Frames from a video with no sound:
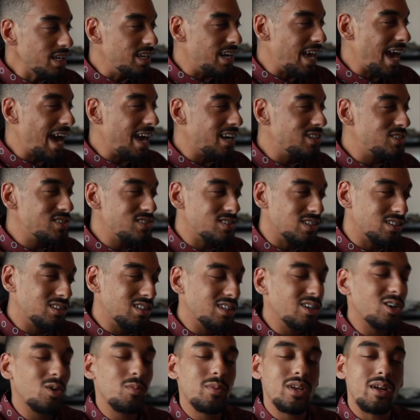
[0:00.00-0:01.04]
And add just a
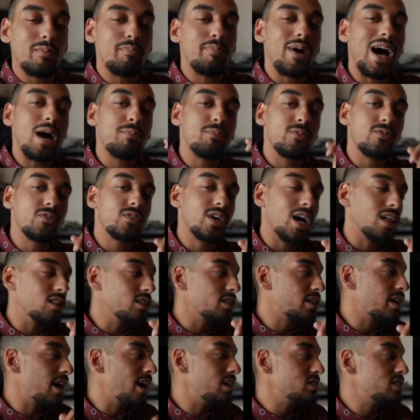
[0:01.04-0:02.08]
little bit of pop of
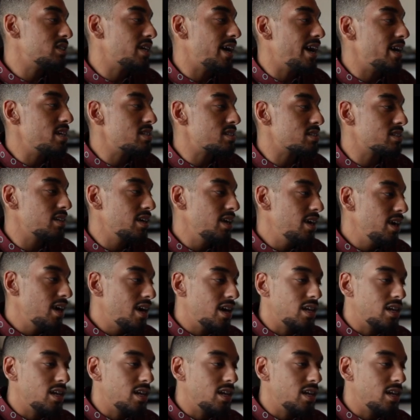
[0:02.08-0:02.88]
color contrast,